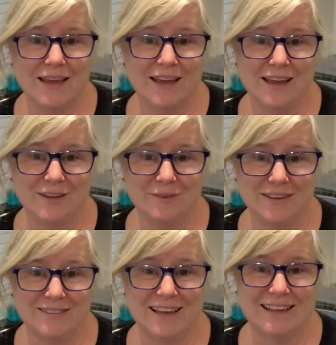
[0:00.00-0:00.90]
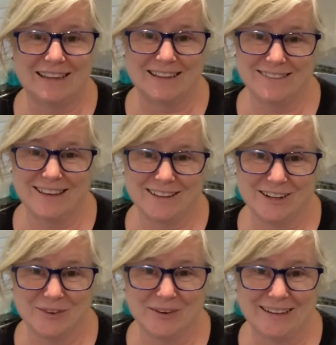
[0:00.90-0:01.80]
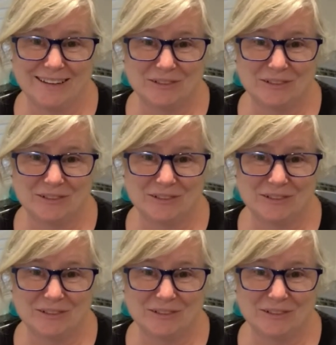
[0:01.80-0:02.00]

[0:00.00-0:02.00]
Anyways, let's get going.